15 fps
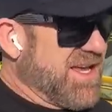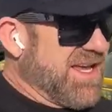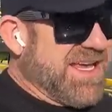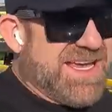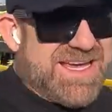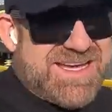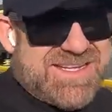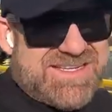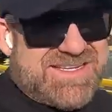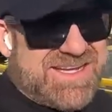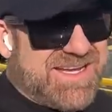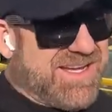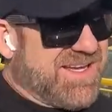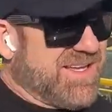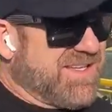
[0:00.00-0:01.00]
And
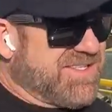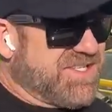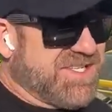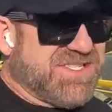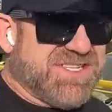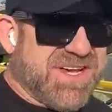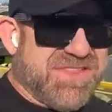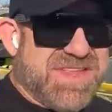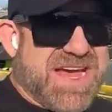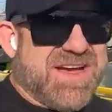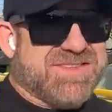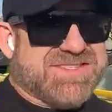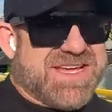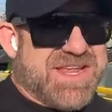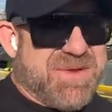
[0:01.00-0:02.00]
uh, just on the
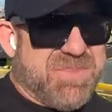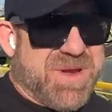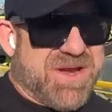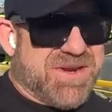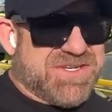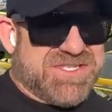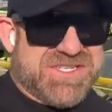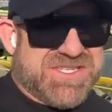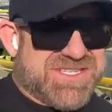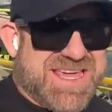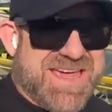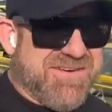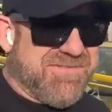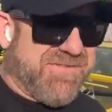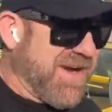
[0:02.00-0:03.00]
outside appearance, you just
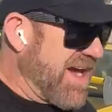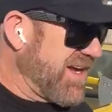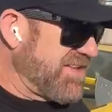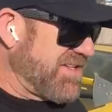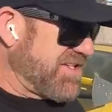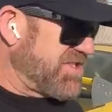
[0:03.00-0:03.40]
can't find these